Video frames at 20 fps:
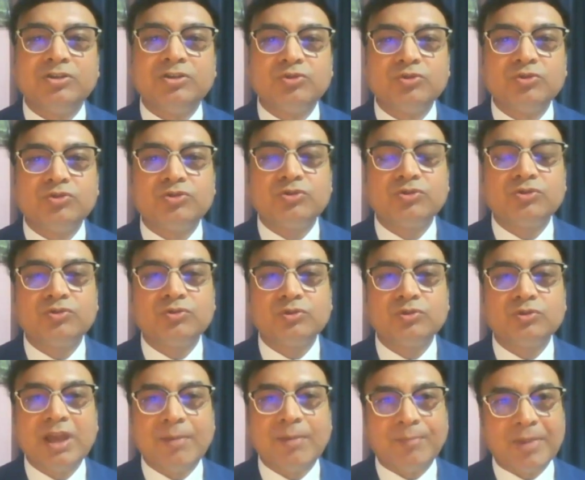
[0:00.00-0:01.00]
issues
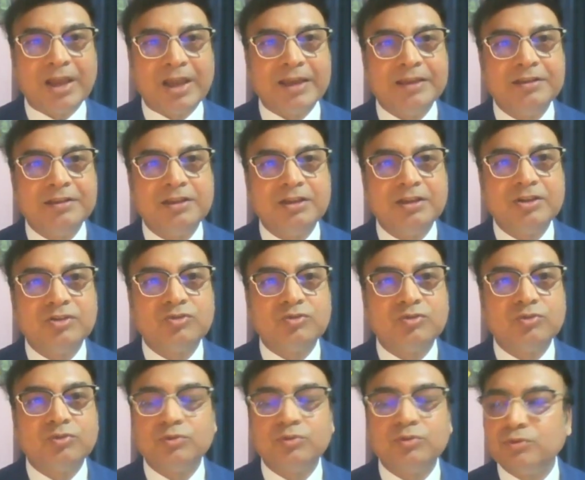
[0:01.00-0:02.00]
to apply
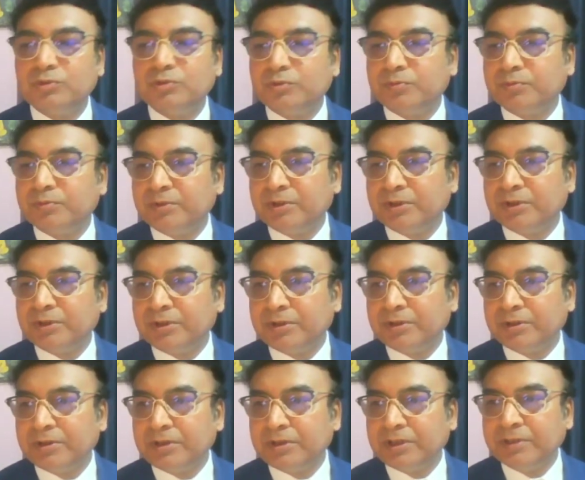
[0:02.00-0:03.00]
to
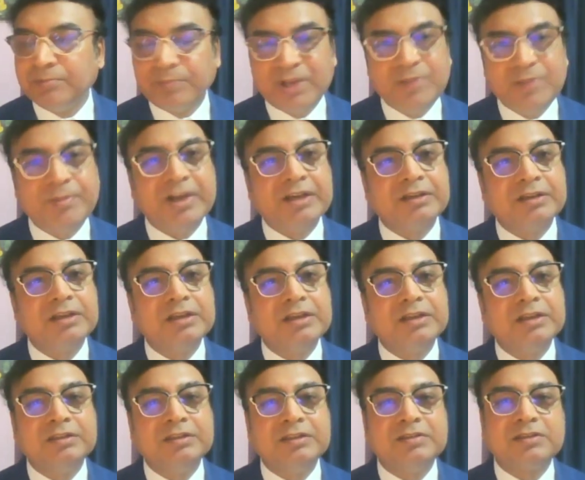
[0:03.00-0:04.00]
implement
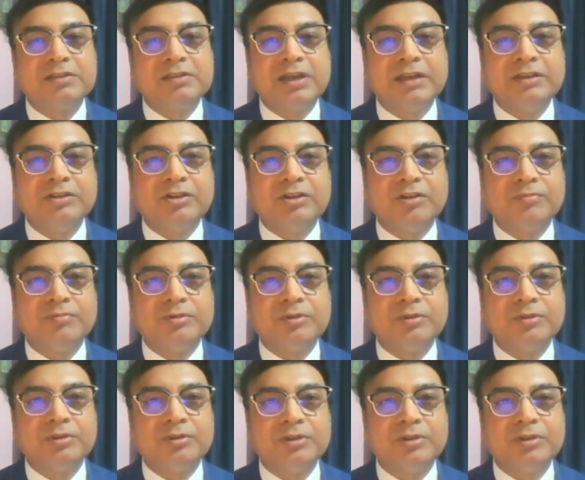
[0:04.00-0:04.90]
this kind of